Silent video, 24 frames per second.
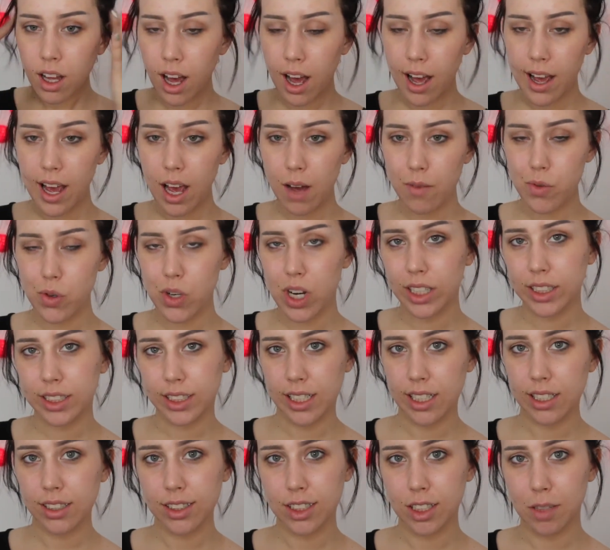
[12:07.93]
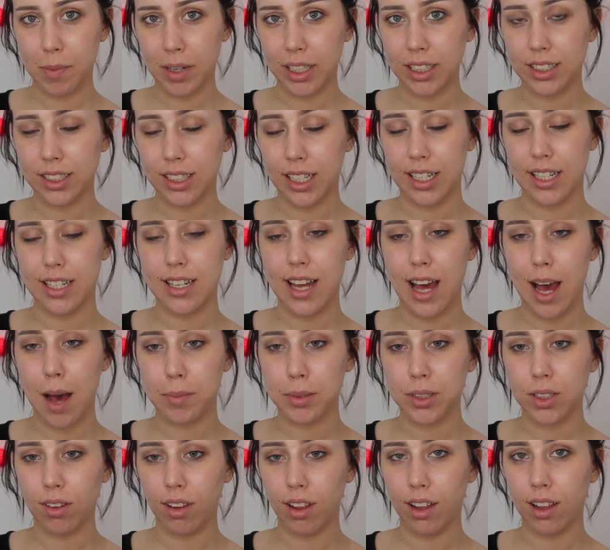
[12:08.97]
I have dry skin, so my skin
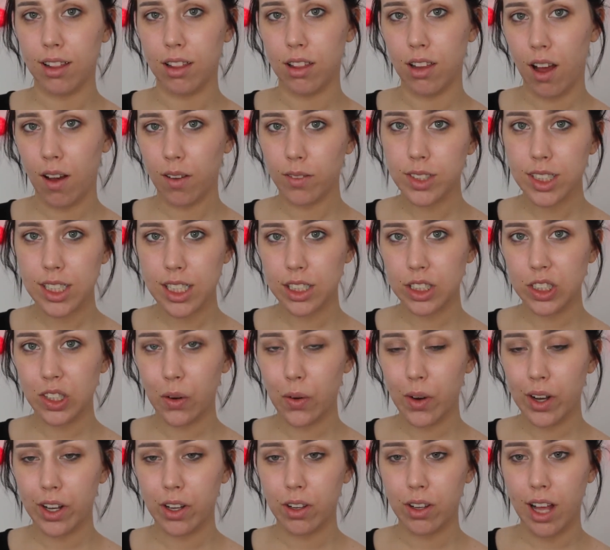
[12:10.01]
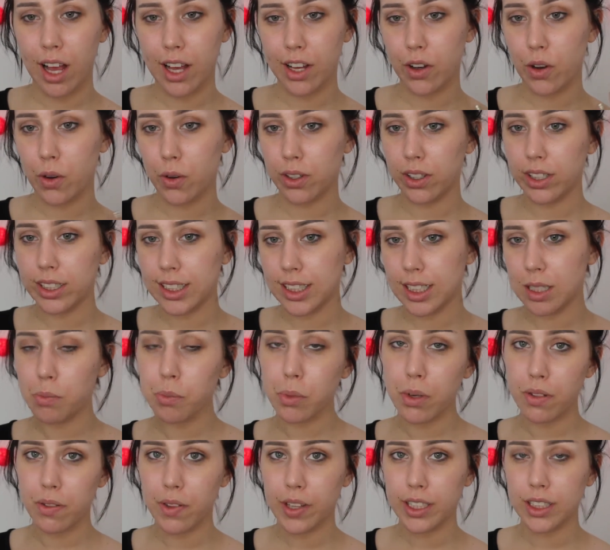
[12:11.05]
absolutely loves this oil. I go to sleep
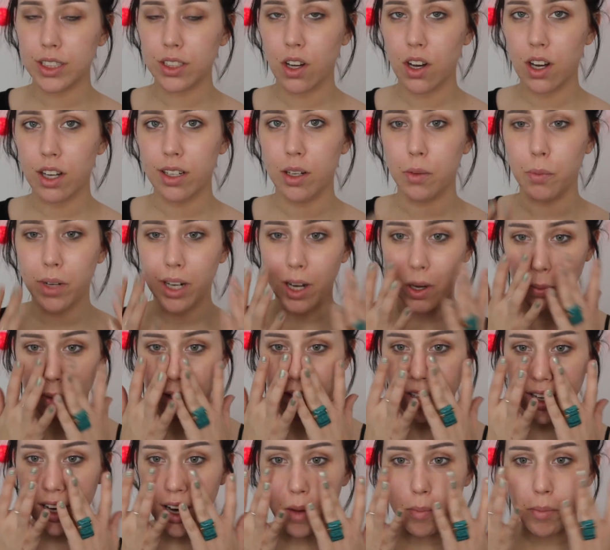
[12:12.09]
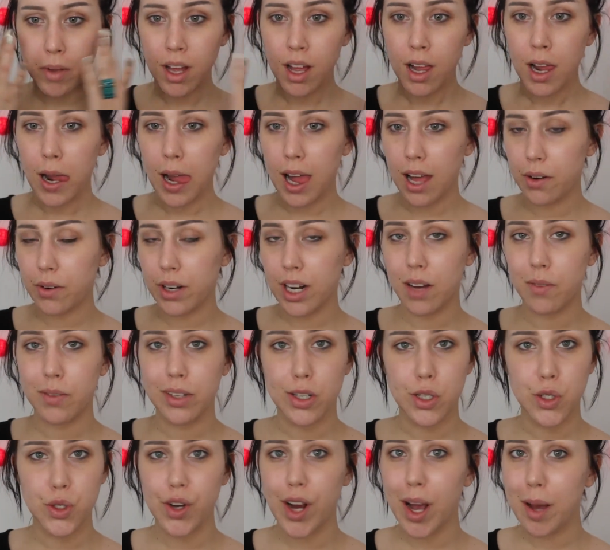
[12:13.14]
with this on, and when I wake up, I don't have
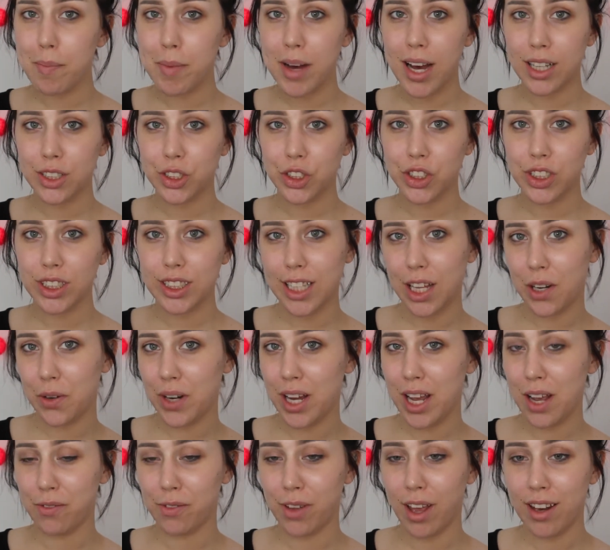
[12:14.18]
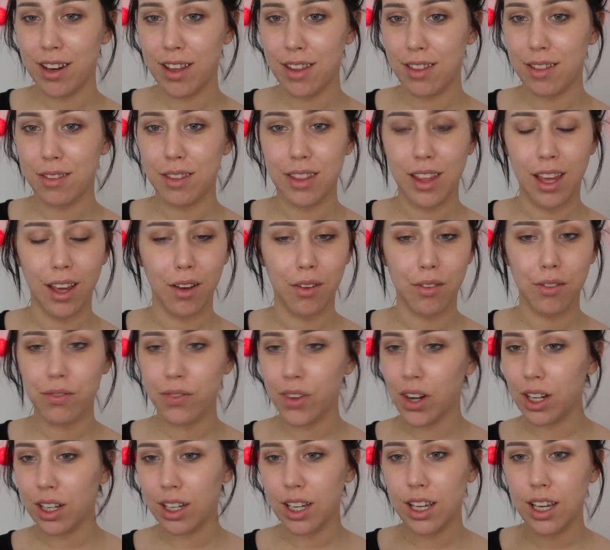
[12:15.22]
any dry patches, I don't have anything
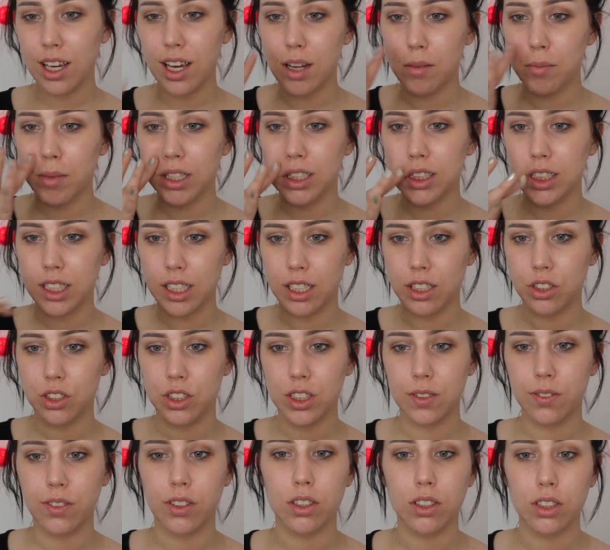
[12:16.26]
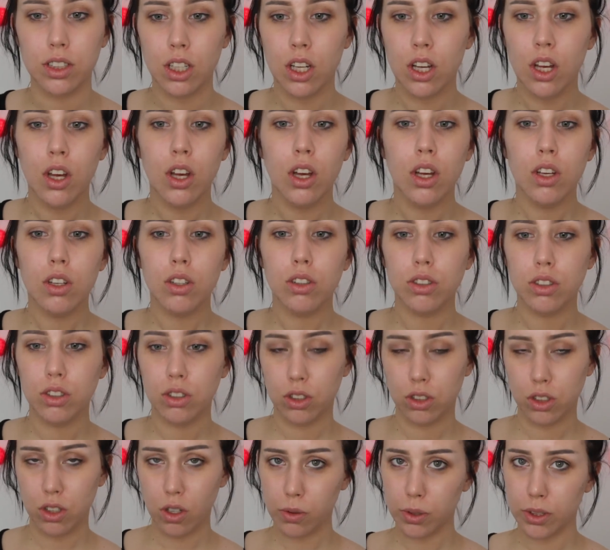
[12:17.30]
funky, and my skin just feels
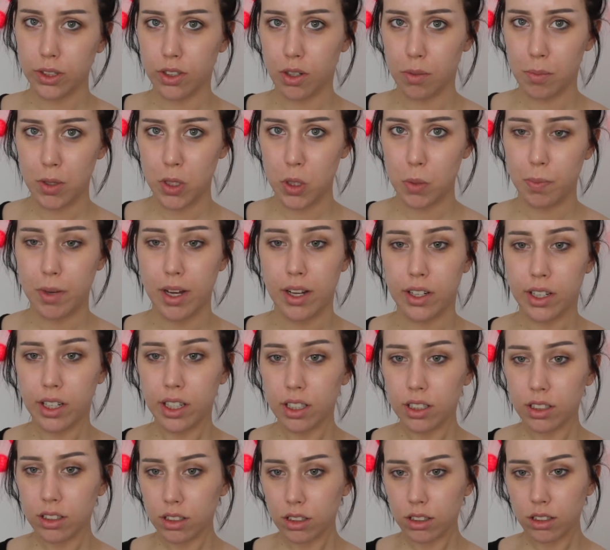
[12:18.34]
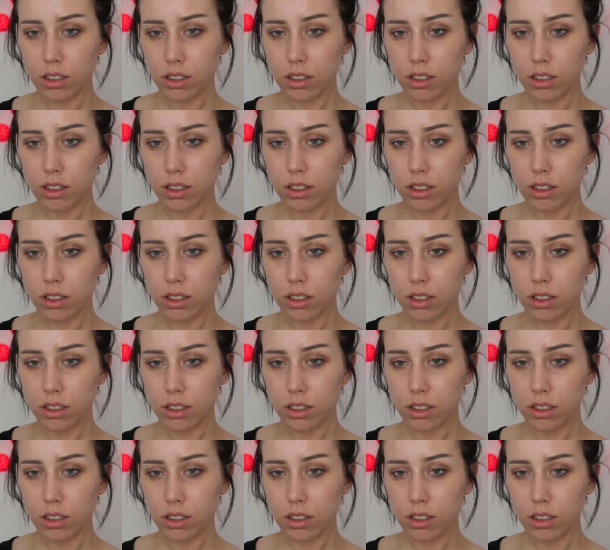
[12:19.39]
so much better.